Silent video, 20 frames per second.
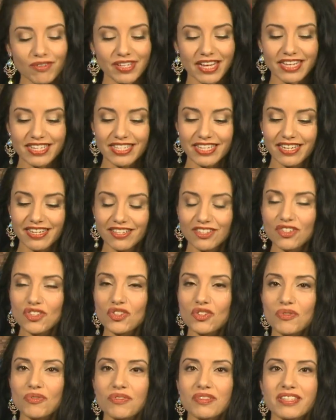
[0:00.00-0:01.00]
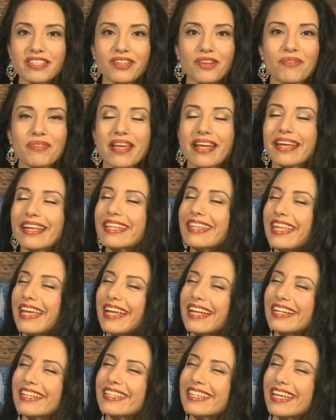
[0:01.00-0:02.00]
I see students, you know, they
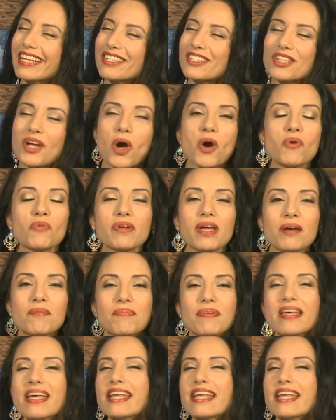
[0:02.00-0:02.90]
they they tone up,